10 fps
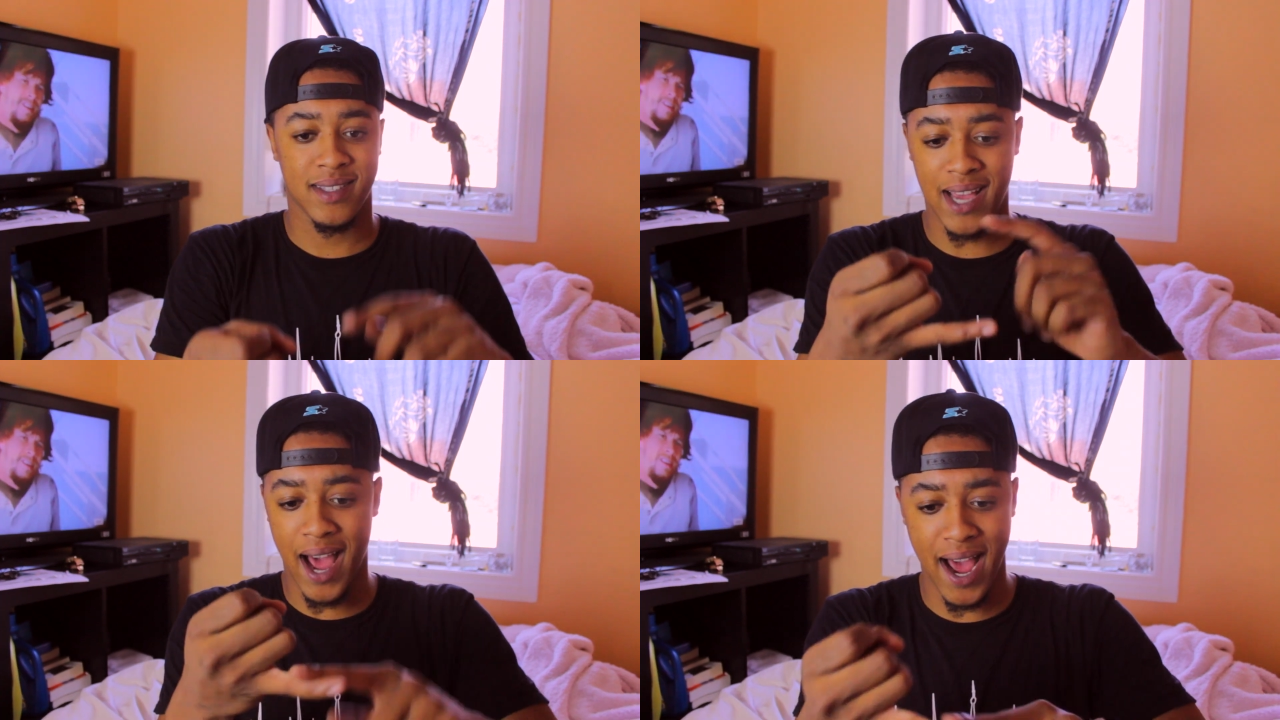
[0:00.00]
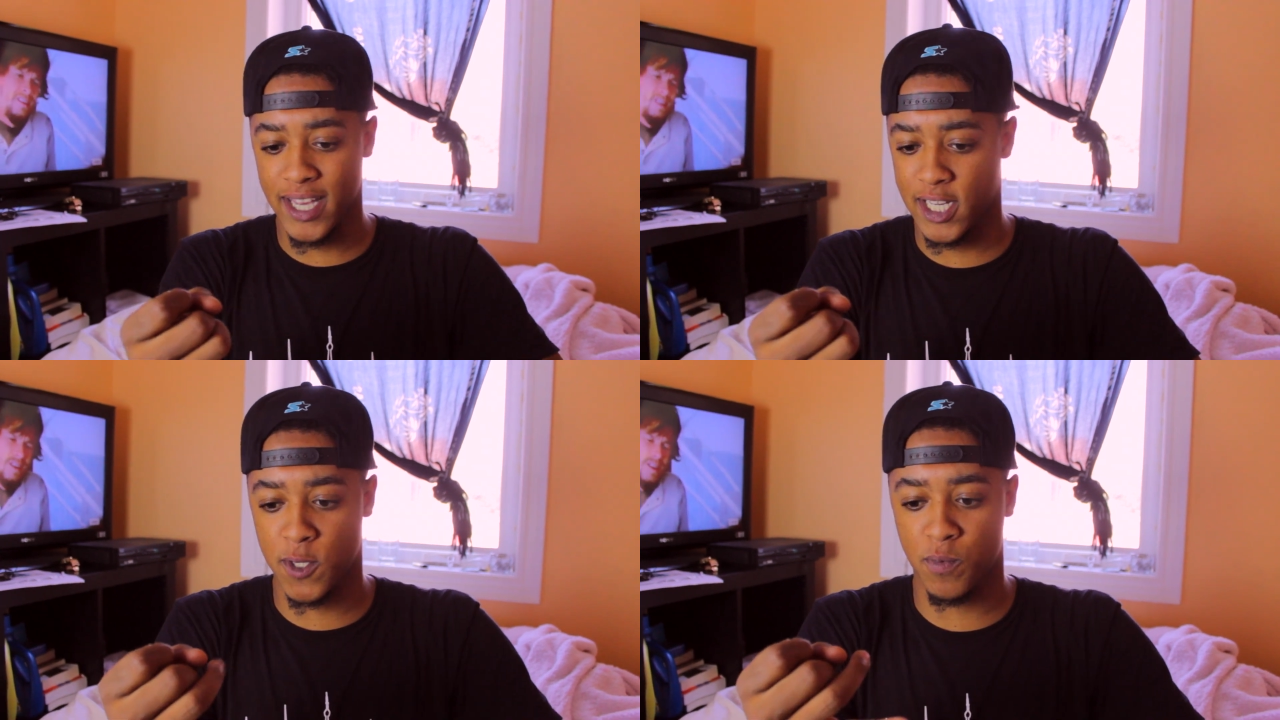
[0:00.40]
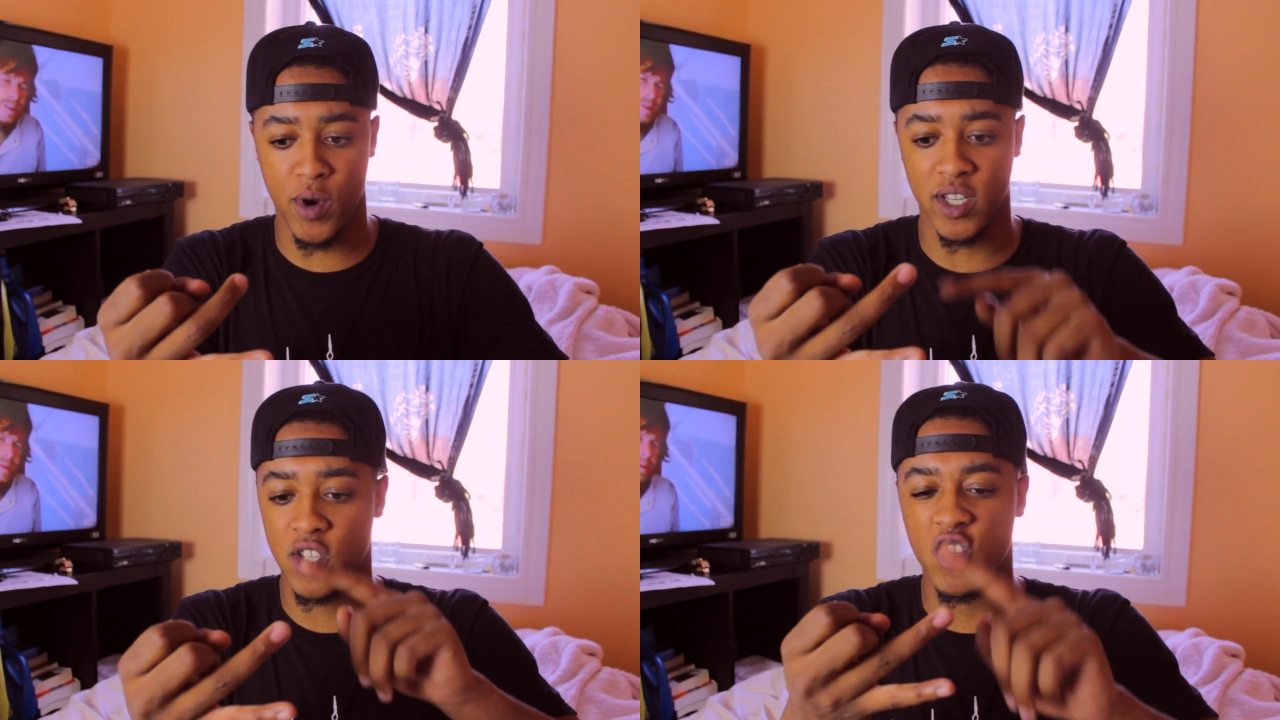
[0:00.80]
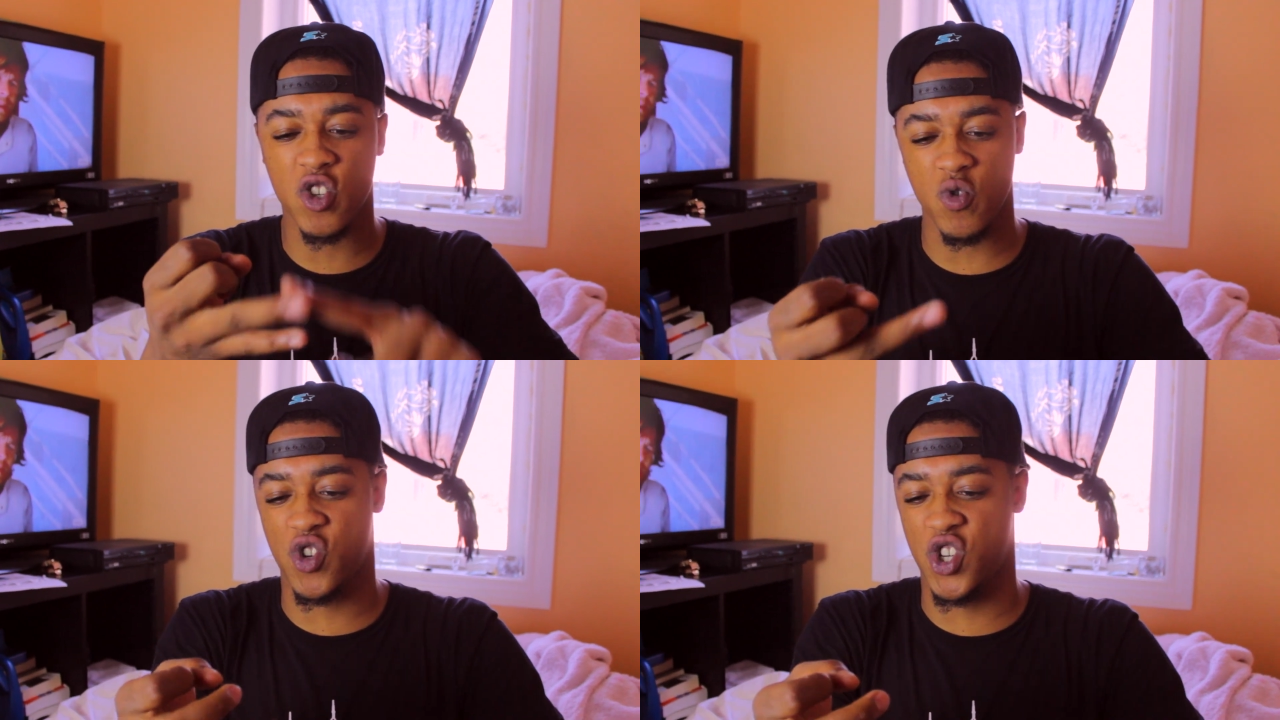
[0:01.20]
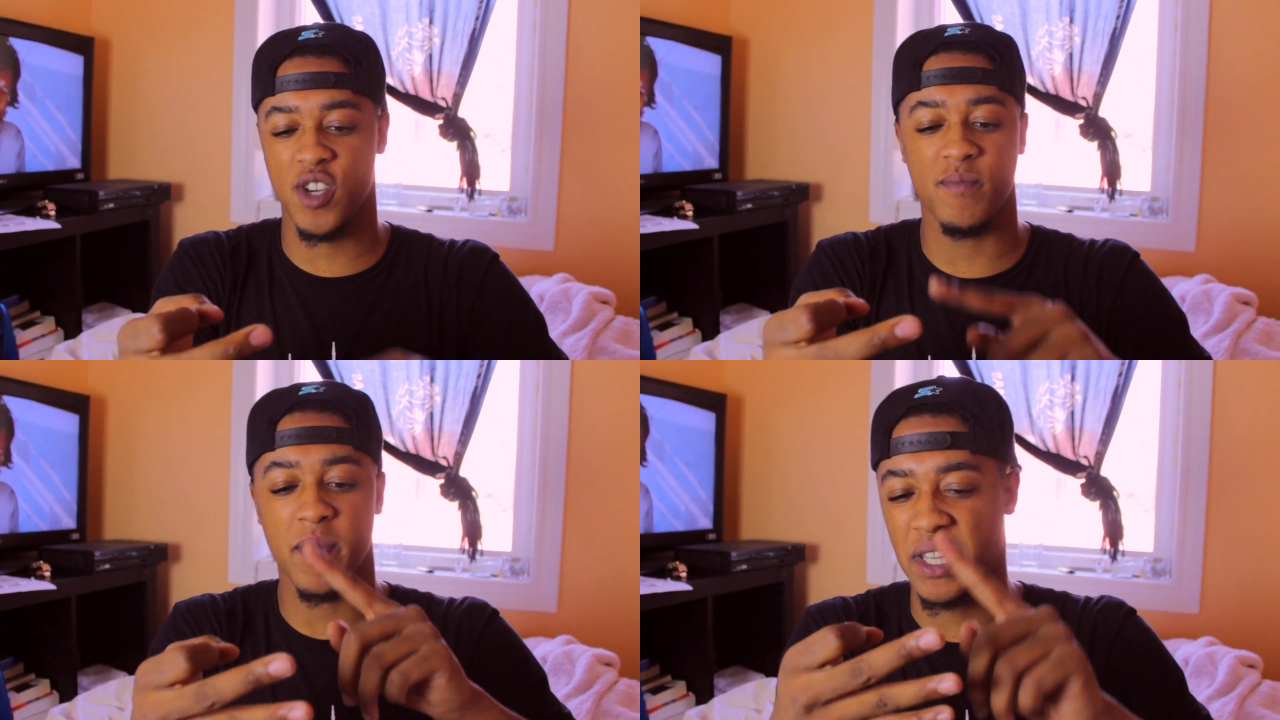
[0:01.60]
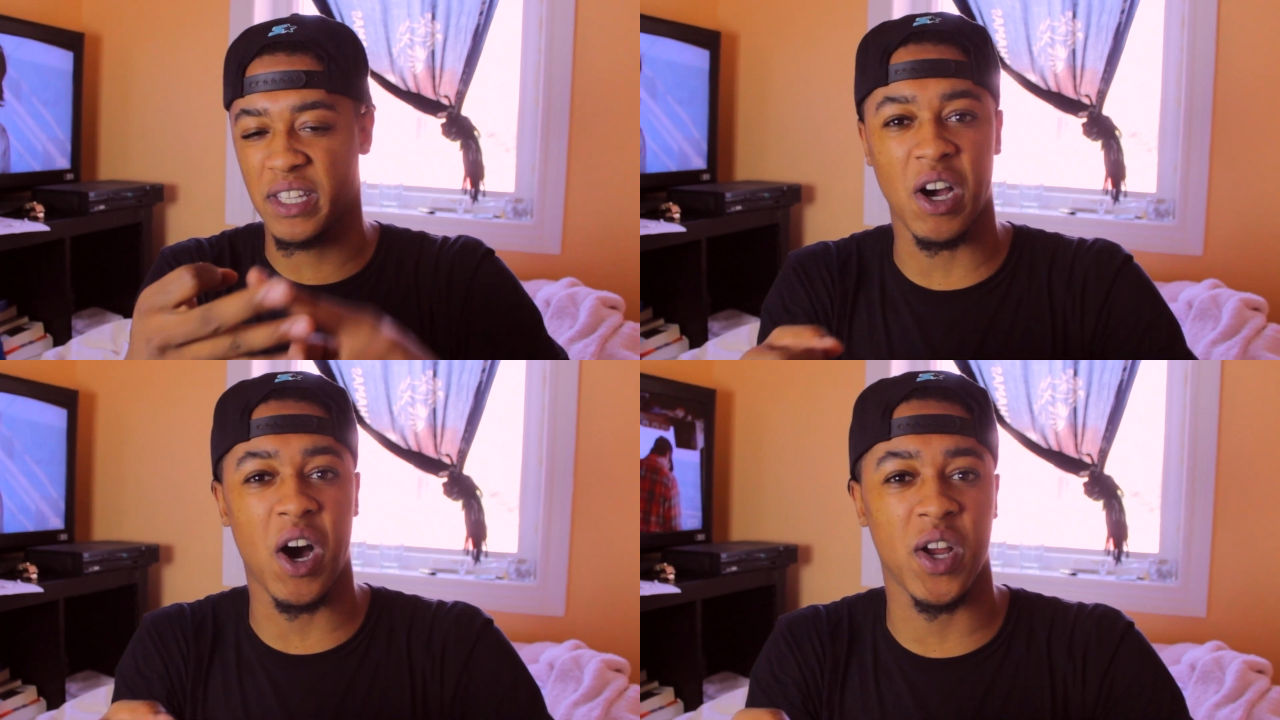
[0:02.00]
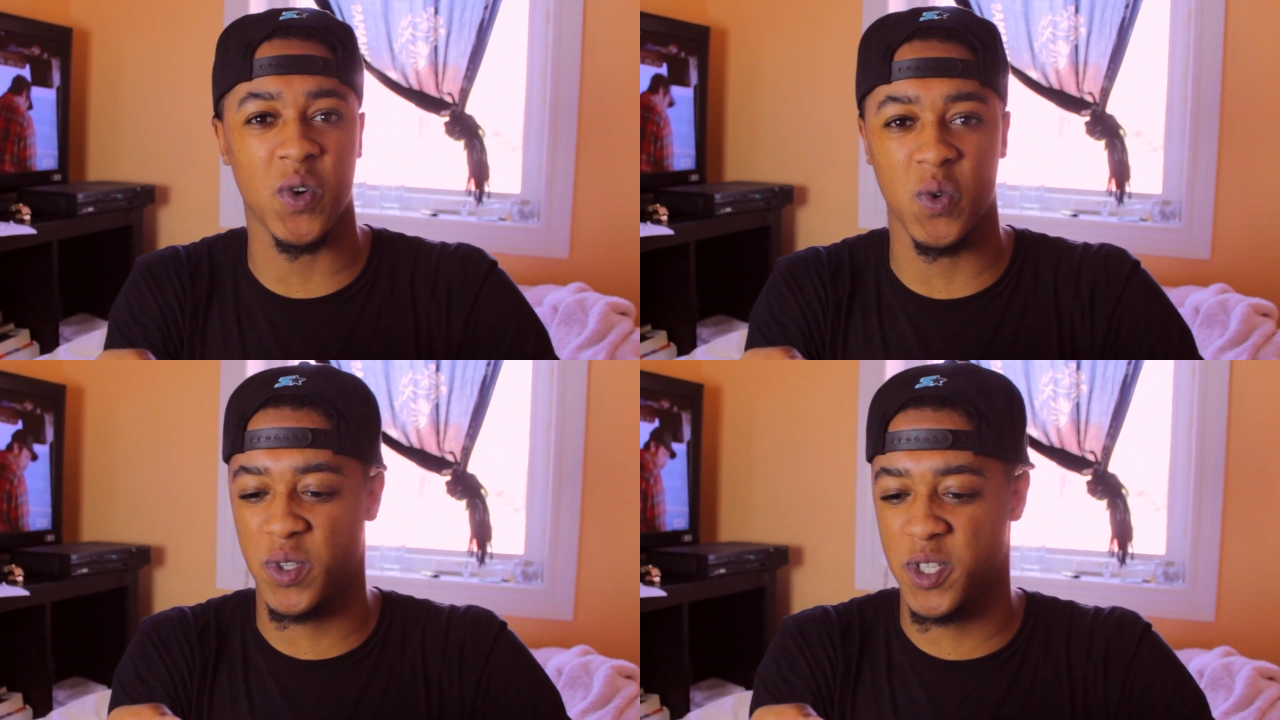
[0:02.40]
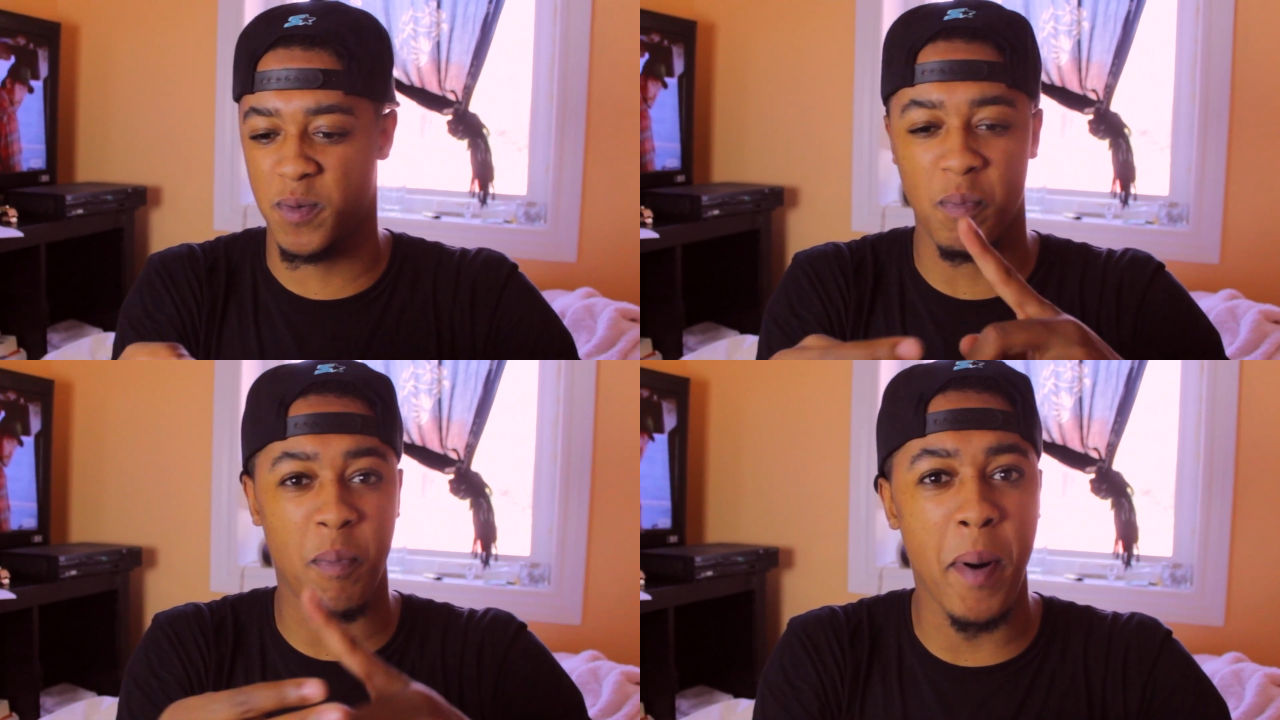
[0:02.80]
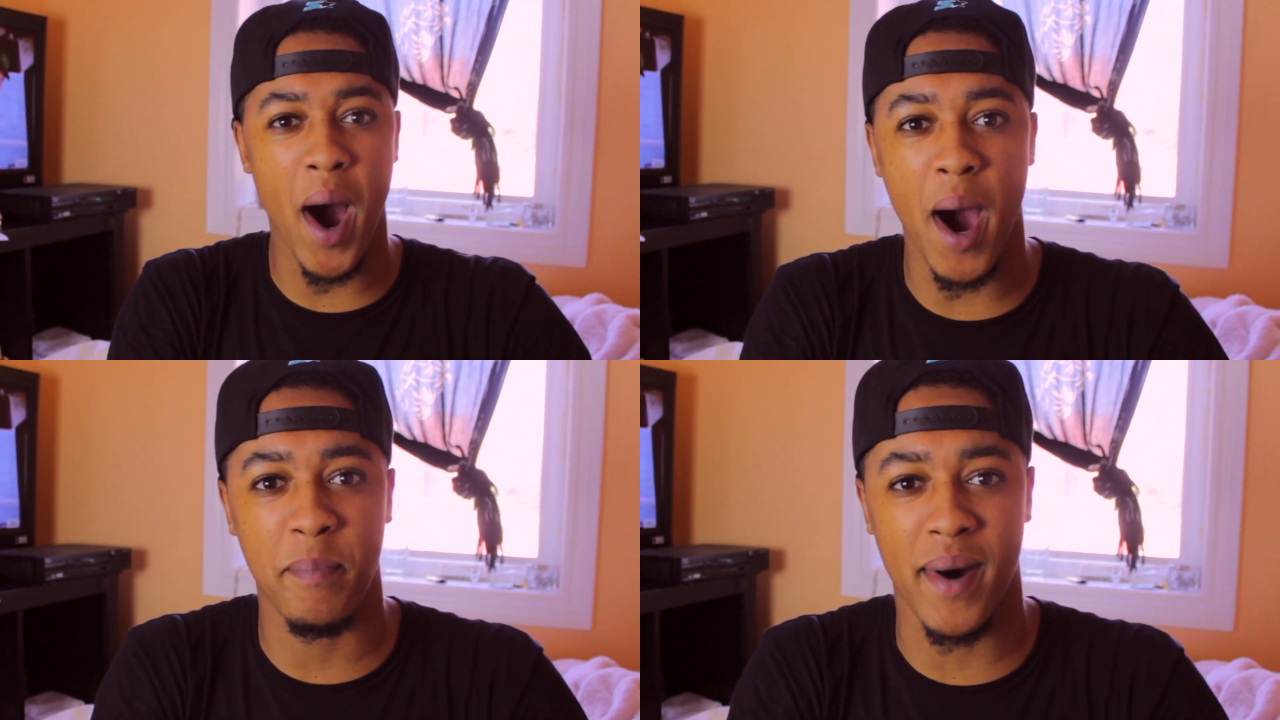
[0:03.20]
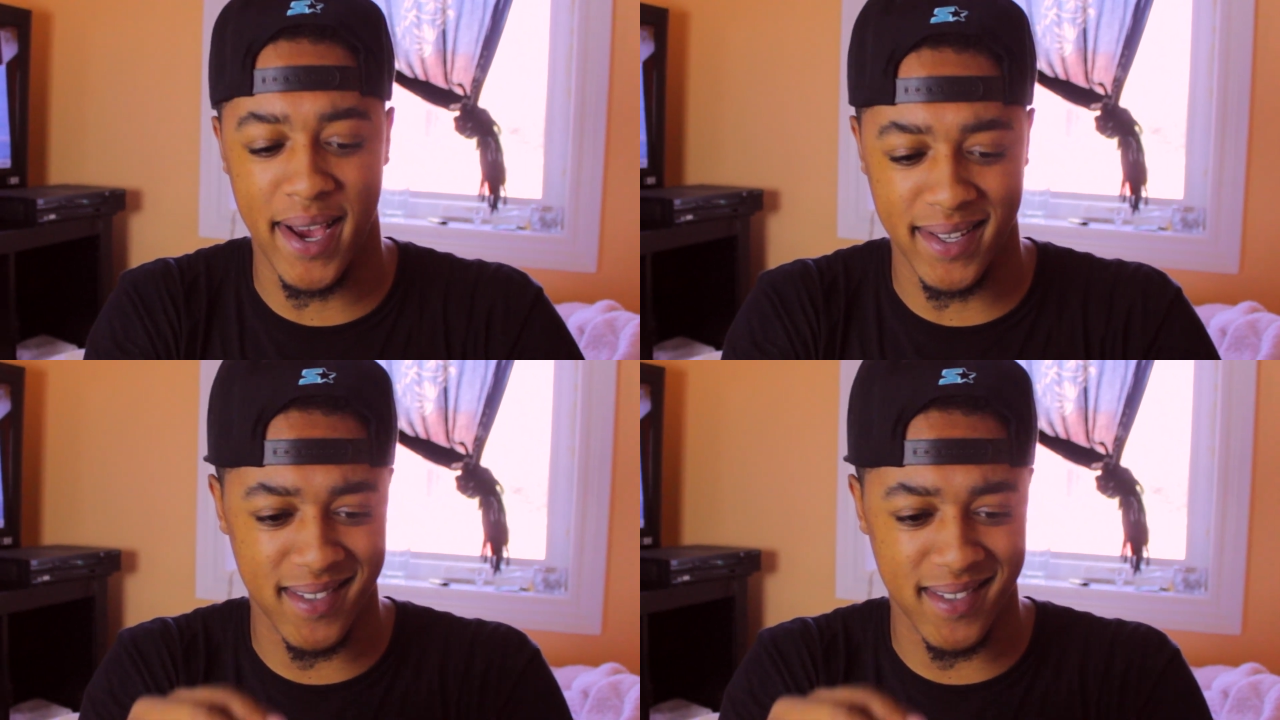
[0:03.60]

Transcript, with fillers: Thai Express, sushi, McDonald's, Popeye